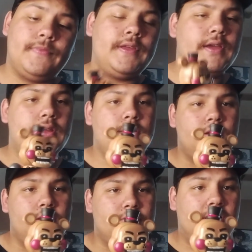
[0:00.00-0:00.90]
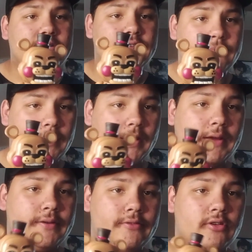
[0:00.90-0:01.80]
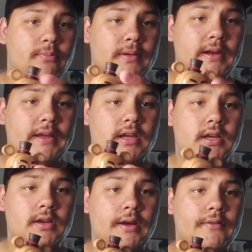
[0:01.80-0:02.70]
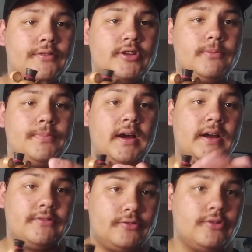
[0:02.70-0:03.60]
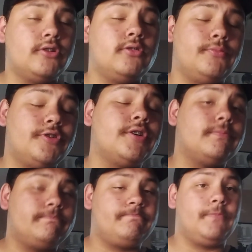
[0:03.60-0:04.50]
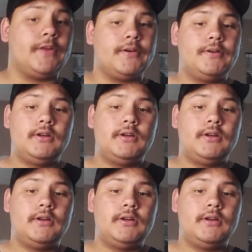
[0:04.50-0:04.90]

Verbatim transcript: And his eyes are black, so Belly covers up the eyes too, so yeah.